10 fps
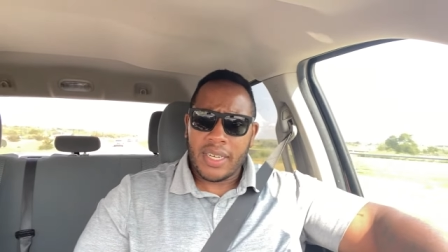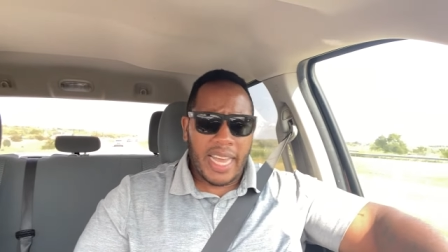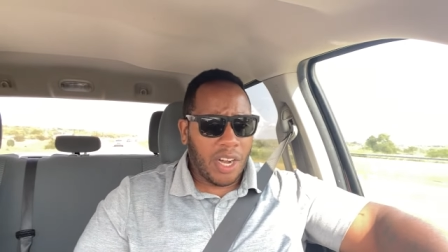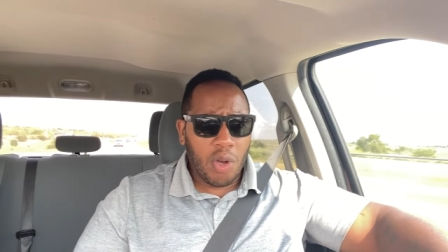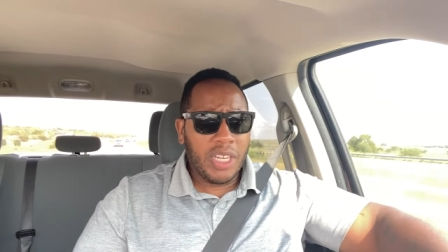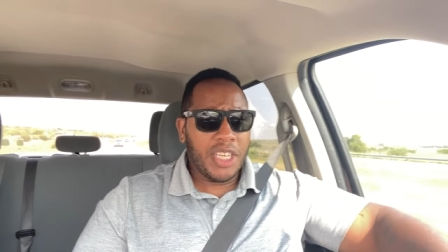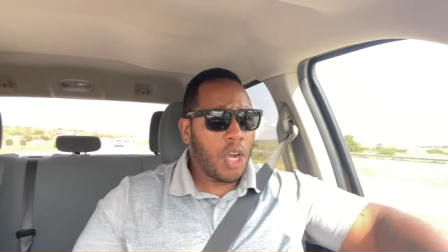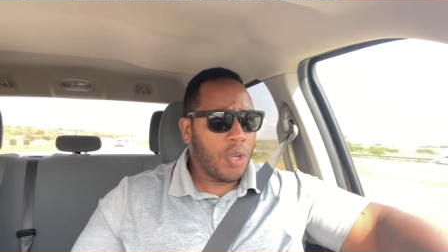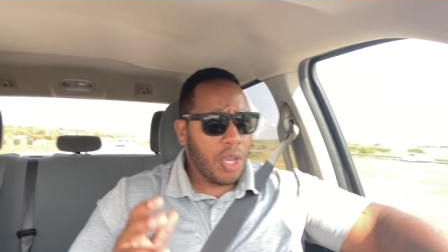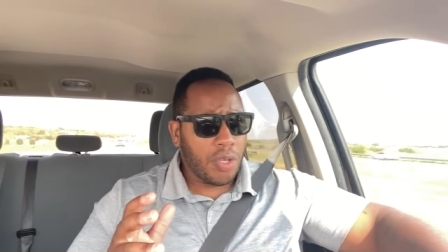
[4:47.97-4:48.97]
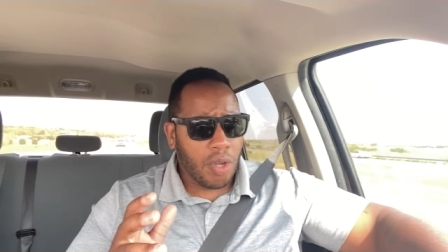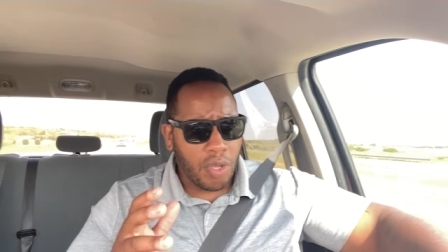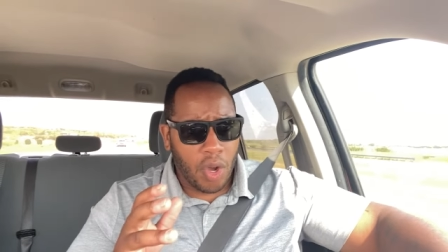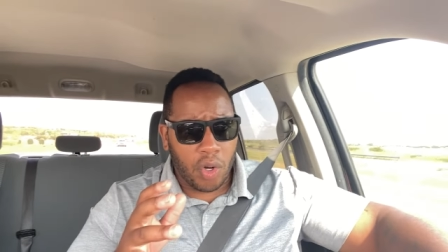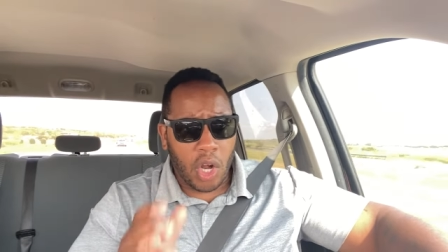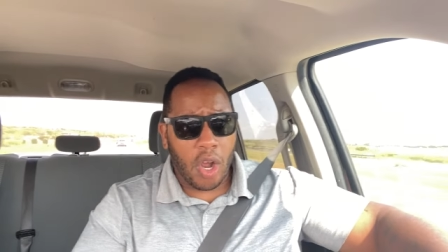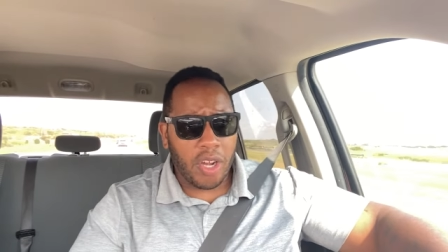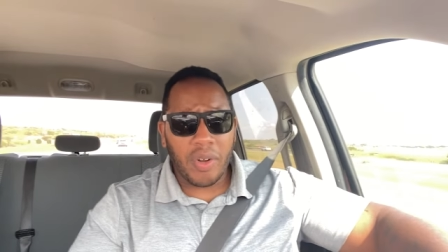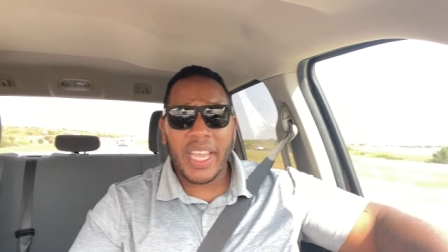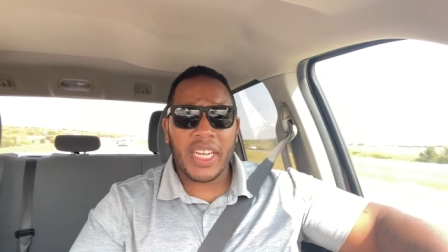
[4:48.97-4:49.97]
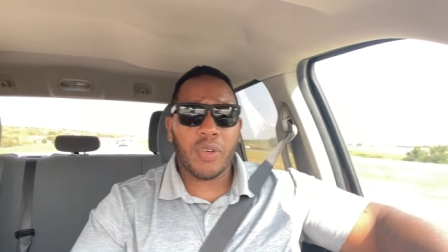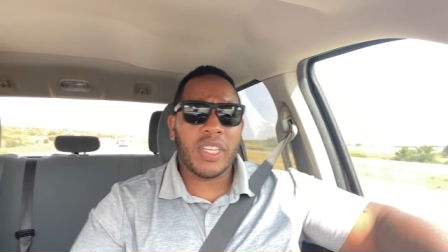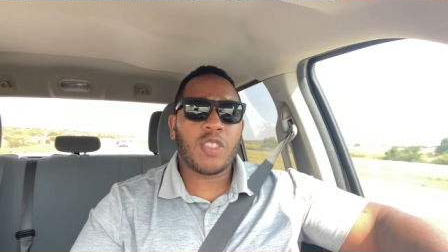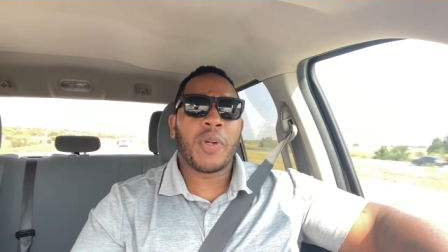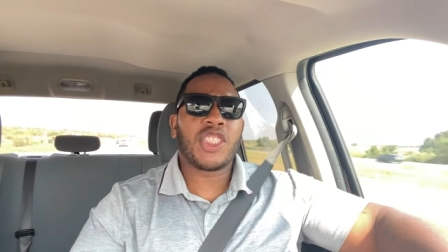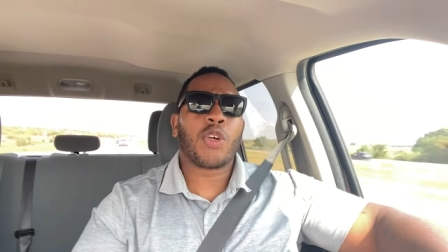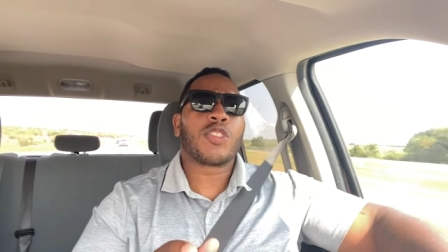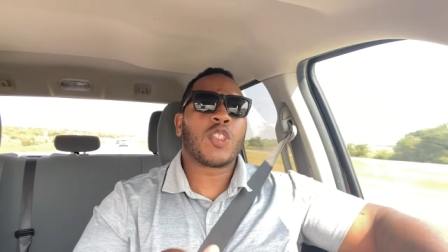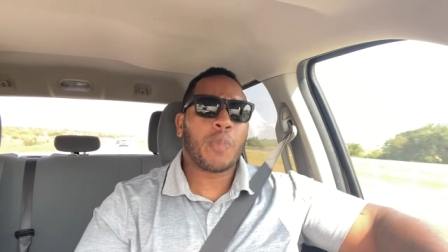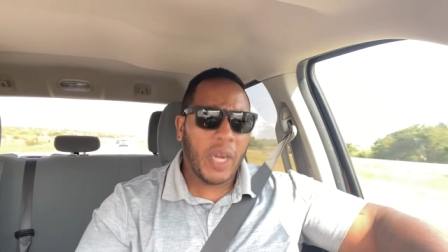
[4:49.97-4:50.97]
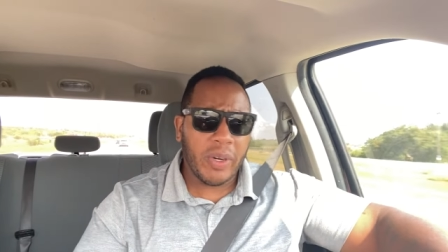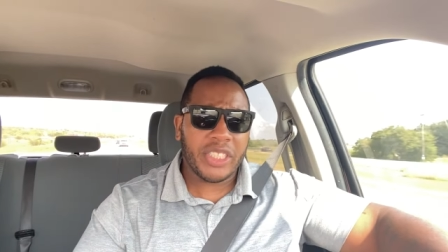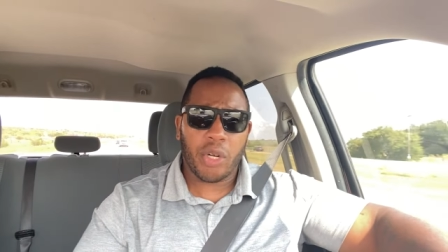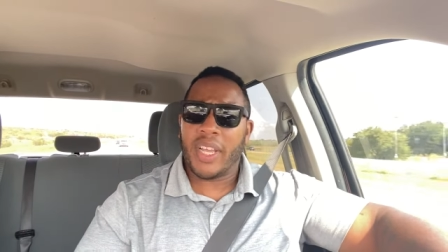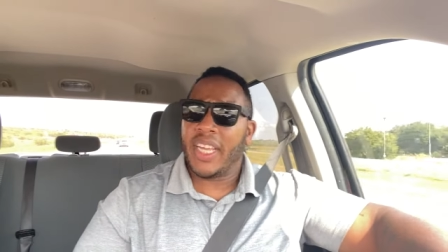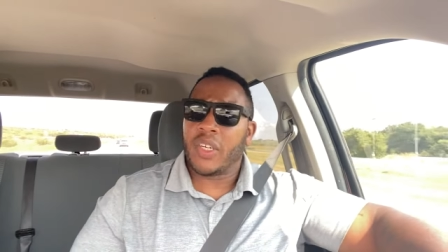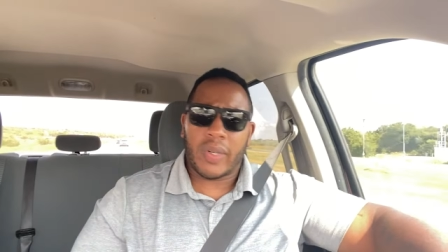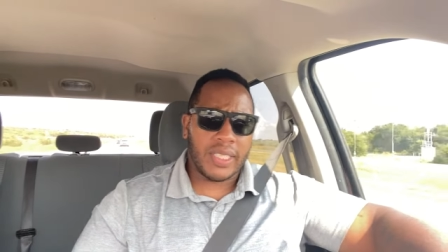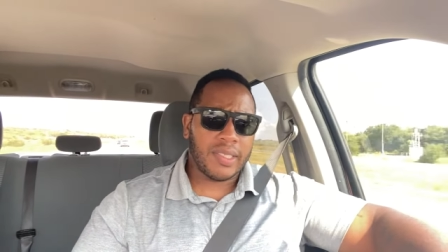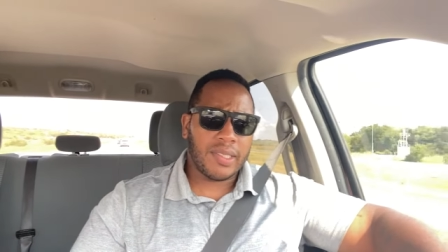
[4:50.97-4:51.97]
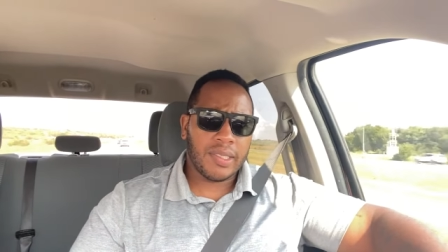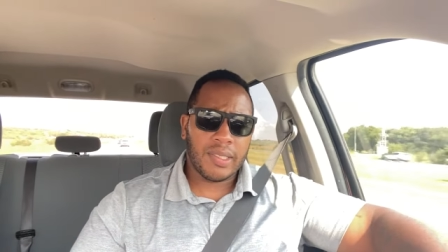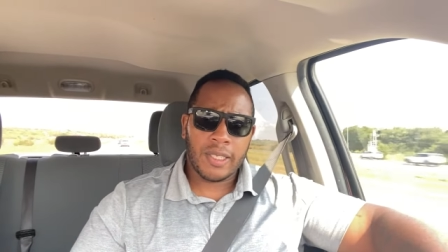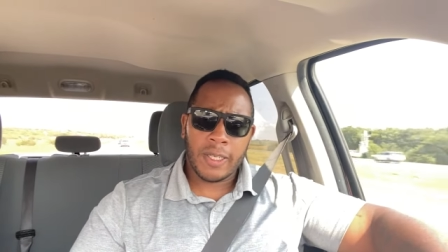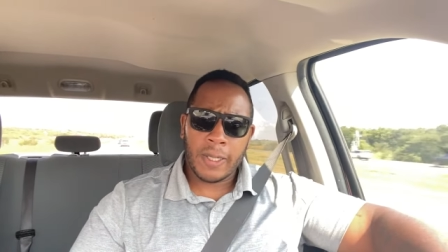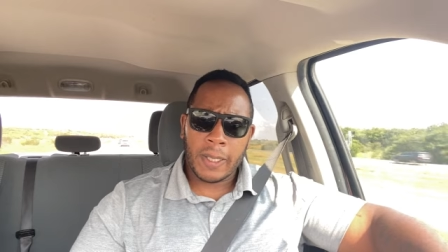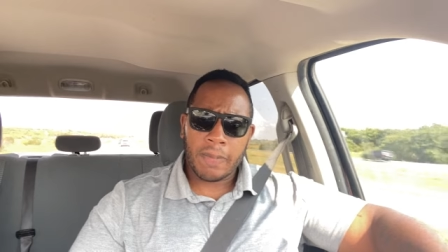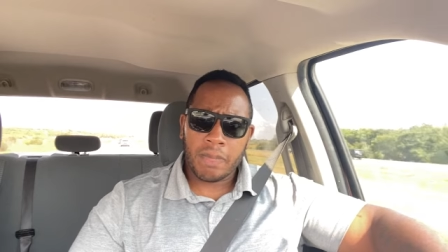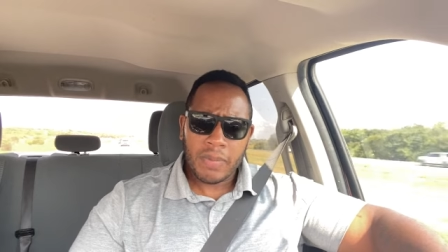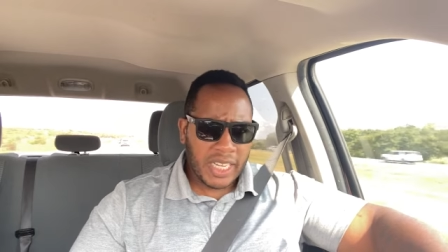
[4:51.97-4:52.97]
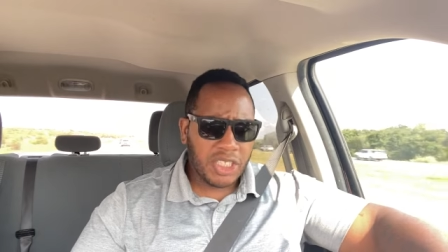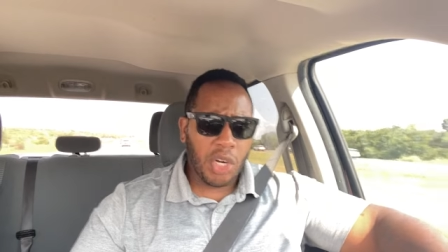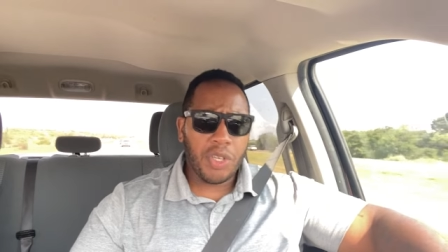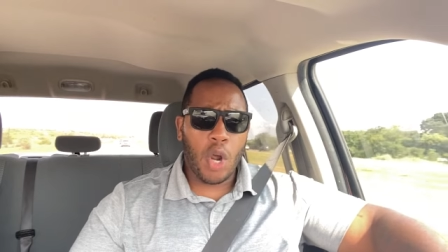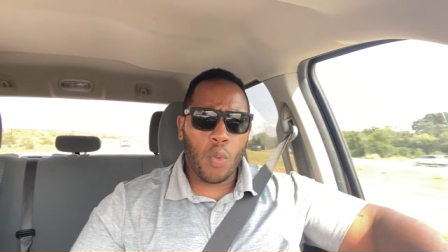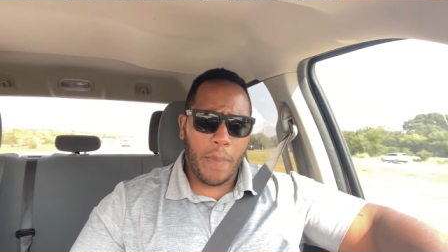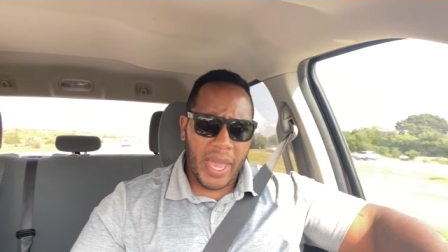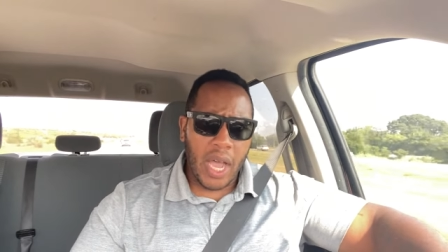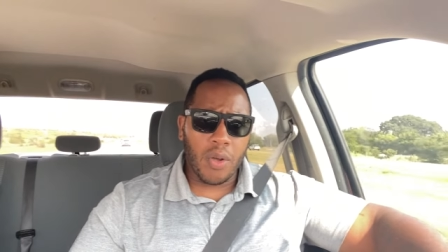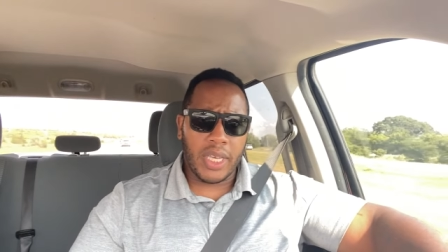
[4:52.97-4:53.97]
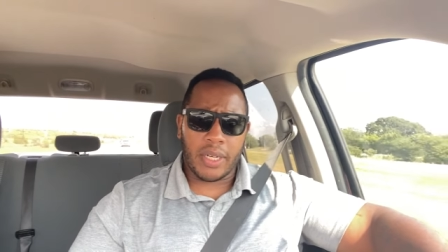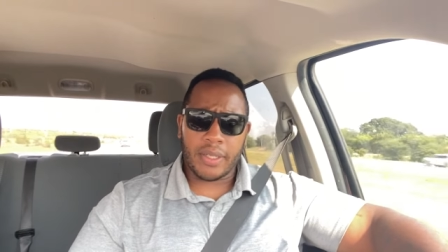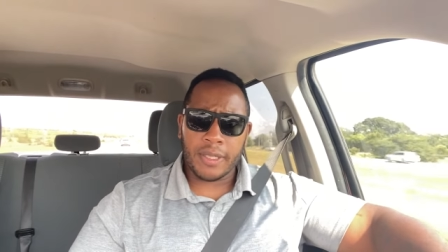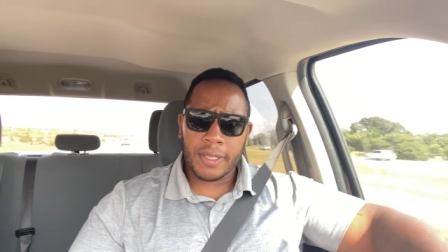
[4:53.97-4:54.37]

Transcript: Not only your, your, your, your carnal ignorance, but your spiritual ignorance. They show your rebellion.